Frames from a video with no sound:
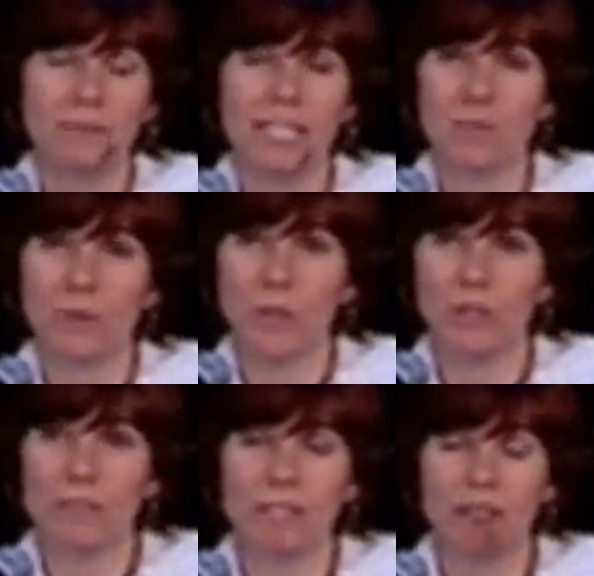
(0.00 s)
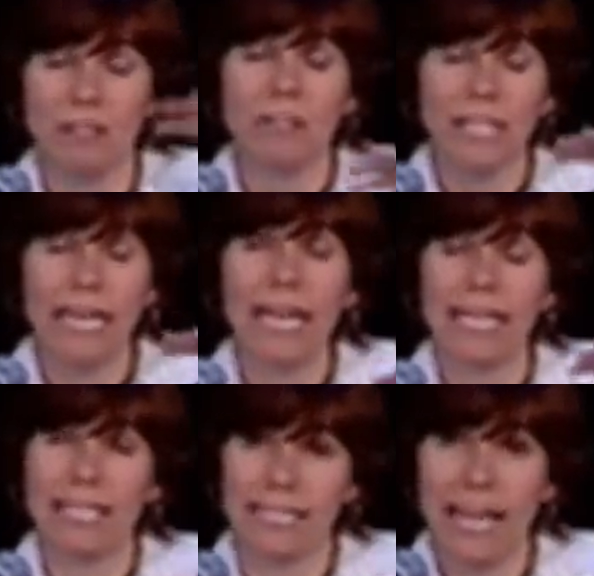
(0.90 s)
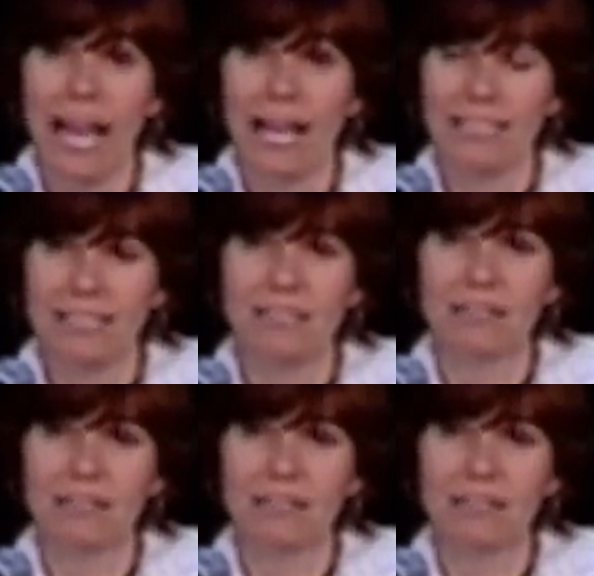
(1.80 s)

because we used to Canadian gas,